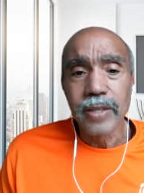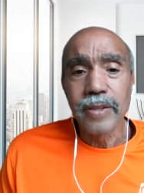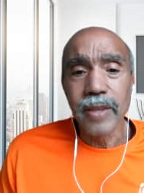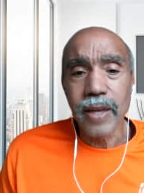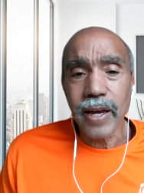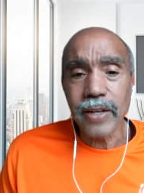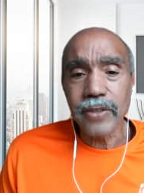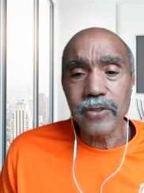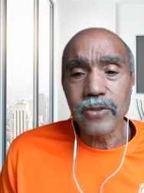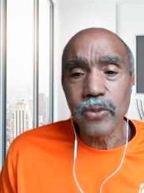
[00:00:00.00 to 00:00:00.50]

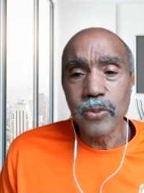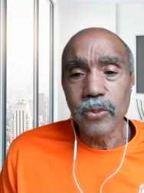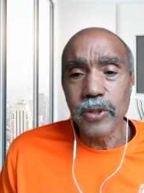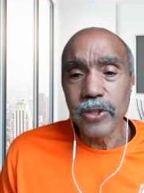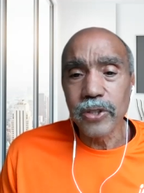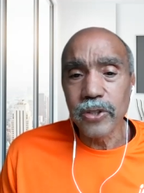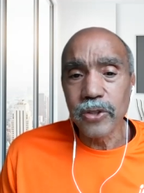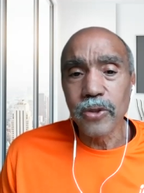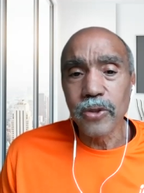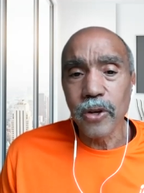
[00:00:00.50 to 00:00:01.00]
that's
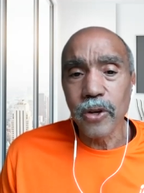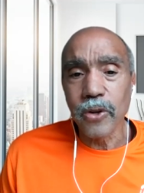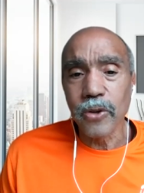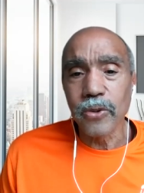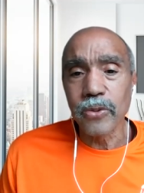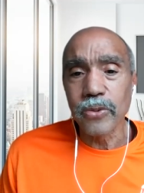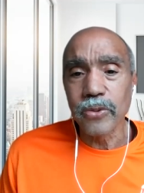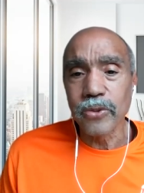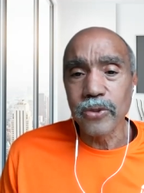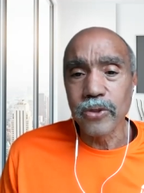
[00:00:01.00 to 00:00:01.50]
when you
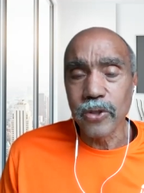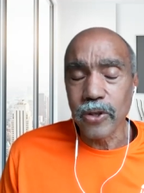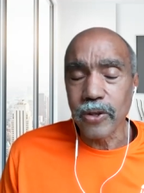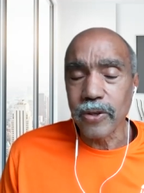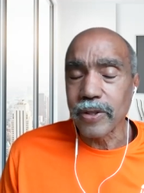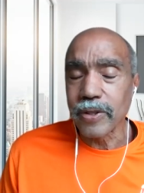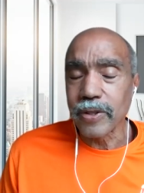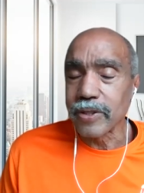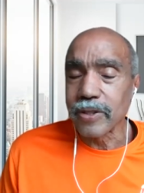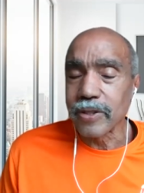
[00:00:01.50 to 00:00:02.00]
know
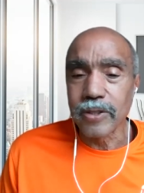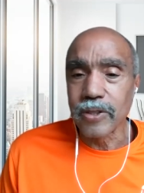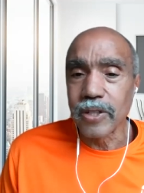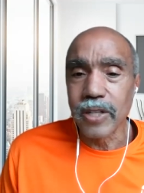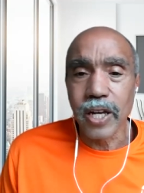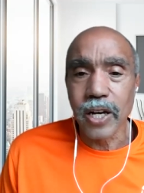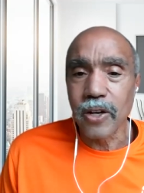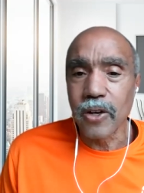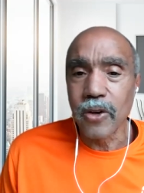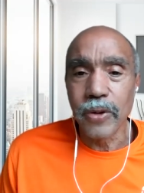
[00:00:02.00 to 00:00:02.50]
you're you're
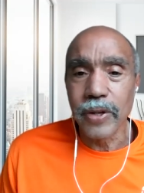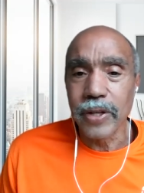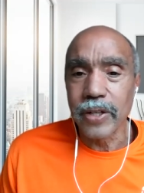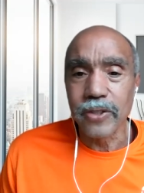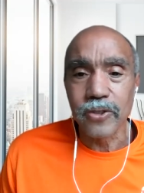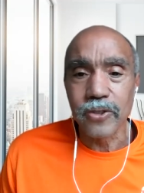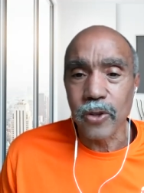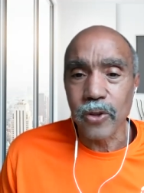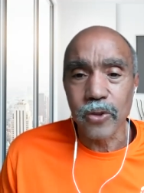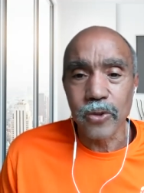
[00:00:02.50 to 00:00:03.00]
not going
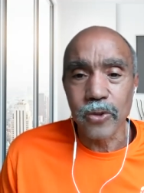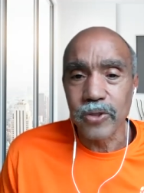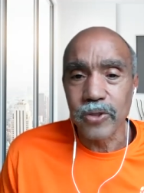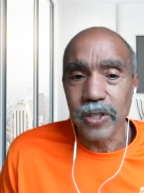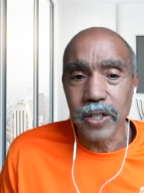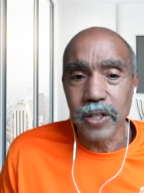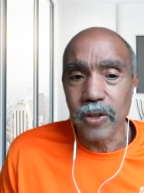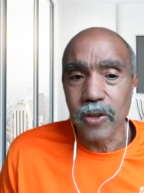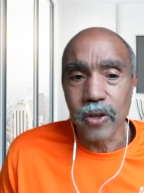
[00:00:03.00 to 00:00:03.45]
in circles any